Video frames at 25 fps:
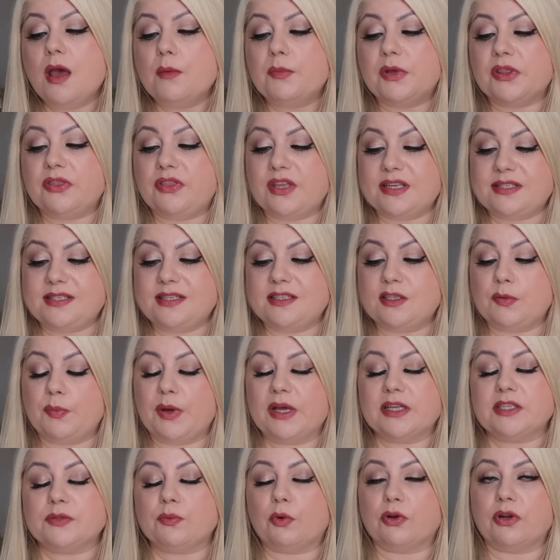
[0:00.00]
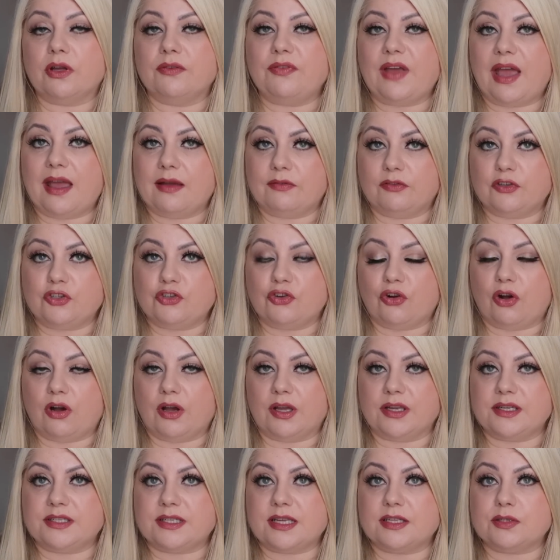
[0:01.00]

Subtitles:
but this is the best one I've ever tried.